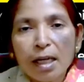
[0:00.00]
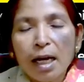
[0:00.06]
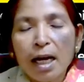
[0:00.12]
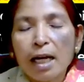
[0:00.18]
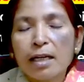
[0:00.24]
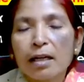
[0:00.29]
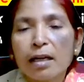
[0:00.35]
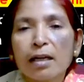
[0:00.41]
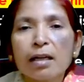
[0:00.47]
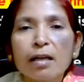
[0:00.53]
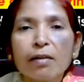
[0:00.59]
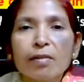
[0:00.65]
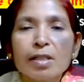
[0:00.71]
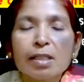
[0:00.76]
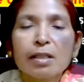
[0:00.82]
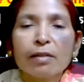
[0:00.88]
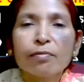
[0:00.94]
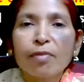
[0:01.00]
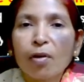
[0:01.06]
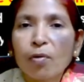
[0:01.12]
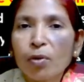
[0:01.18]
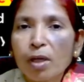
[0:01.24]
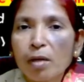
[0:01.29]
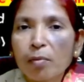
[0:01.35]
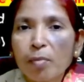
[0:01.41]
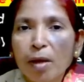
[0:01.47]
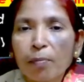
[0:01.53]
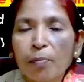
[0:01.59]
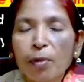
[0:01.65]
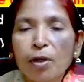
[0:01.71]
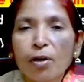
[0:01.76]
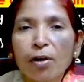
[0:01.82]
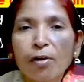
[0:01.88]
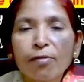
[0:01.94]
and India was the founder member
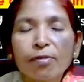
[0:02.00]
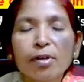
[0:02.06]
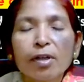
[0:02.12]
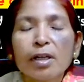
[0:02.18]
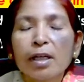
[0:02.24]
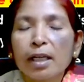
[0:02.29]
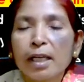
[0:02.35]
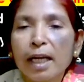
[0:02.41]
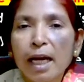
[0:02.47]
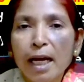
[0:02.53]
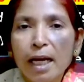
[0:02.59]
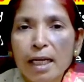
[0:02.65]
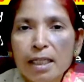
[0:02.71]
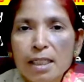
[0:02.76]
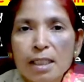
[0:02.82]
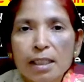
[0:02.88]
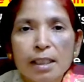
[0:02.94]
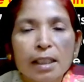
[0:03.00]
of GATT.